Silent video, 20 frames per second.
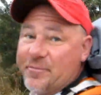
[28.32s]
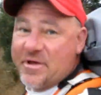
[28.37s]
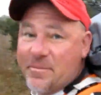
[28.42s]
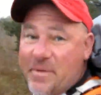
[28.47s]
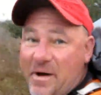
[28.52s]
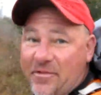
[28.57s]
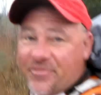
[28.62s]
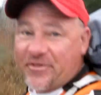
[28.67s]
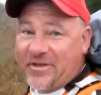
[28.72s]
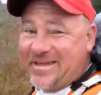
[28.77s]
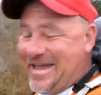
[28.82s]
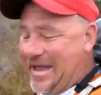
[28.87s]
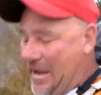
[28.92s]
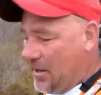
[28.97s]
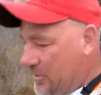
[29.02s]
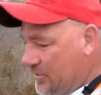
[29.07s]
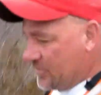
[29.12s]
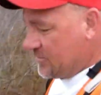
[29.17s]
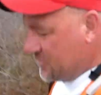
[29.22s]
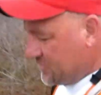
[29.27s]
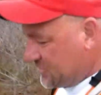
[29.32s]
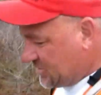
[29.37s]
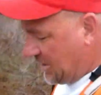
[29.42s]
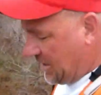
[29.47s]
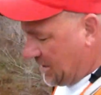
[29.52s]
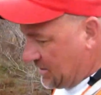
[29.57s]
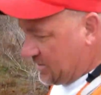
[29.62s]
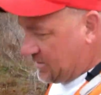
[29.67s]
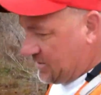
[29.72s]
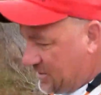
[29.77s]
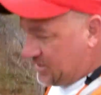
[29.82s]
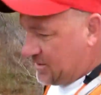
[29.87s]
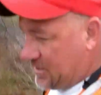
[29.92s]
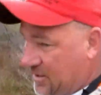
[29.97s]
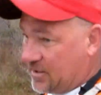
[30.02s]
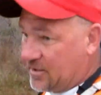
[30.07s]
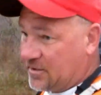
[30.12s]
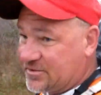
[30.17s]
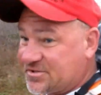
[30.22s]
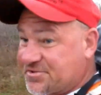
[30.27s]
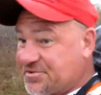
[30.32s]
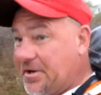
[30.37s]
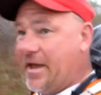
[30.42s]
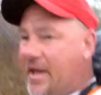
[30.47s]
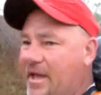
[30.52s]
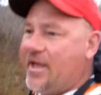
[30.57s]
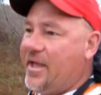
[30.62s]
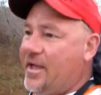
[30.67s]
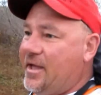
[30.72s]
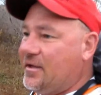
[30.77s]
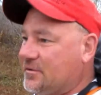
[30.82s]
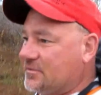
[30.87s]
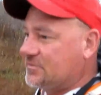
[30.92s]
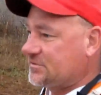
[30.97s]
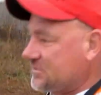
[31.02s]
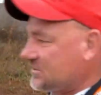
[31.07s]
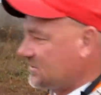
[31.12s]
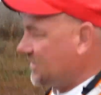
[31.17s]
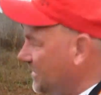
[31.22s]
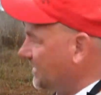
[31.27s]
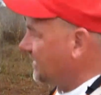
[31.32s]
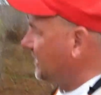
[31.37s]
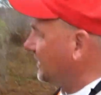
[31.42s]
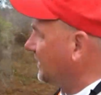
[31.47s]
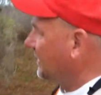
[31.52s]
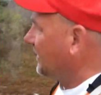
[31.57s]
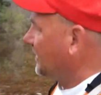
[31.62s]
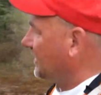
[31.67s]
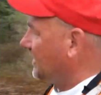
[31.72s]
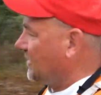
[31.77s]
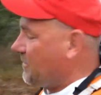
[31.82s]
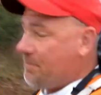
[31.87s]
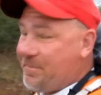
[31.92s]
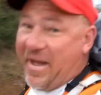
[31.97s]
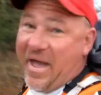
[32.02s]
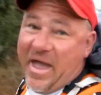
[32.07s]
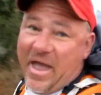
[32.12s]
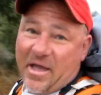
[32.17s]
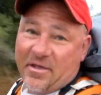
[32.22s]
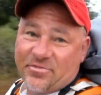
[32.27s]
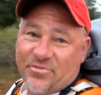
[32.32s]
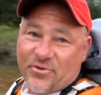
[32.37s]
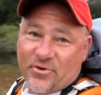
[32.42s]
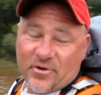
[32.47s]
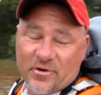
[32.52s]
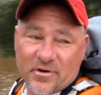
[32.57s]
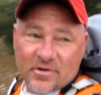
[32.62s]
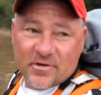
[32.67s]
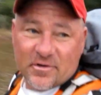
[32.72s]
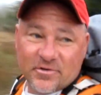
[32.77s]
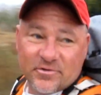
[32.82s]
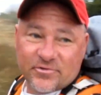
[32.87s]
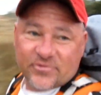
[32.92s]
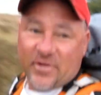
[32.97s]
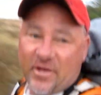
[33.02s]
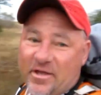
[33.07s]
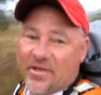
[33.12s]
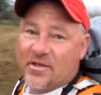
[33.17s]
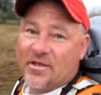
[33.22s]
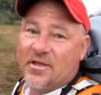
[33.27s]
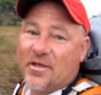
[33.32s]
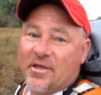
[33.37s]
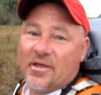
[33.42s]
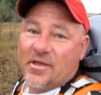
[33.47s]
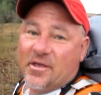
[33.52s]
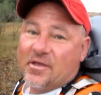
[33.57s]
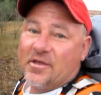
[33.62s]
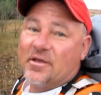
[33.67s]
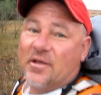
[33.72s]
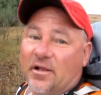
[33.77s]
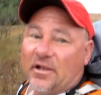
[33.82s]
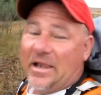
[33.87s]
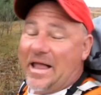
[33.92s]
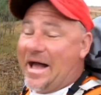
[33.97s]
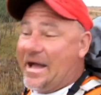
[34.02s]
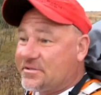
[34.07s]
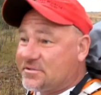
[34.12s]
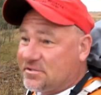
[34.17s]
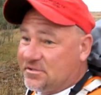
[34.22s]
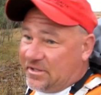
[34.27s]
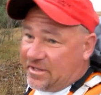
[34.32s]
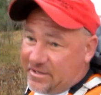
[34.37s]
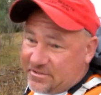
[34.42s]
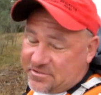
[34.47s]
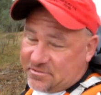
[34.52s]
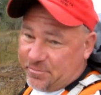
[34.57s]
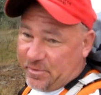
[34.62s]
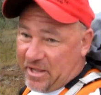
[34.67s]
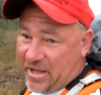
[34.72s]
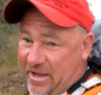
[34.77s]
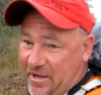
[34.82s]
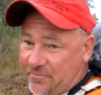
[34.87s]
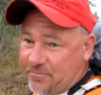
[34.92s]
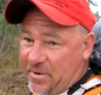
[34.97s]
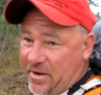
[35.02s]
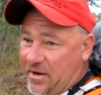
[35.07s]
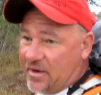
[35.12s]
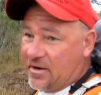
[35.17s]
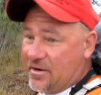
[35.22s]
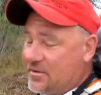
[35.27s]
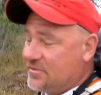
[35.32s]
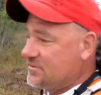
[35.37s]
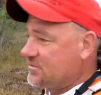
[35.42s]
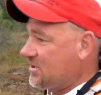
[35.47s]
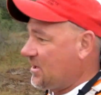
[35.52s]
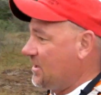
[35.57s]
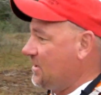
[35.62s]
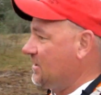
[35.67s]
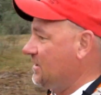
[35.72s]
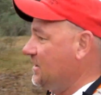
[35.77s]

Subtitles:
me about the gators, snakes, panthers, lots and lots of black bears.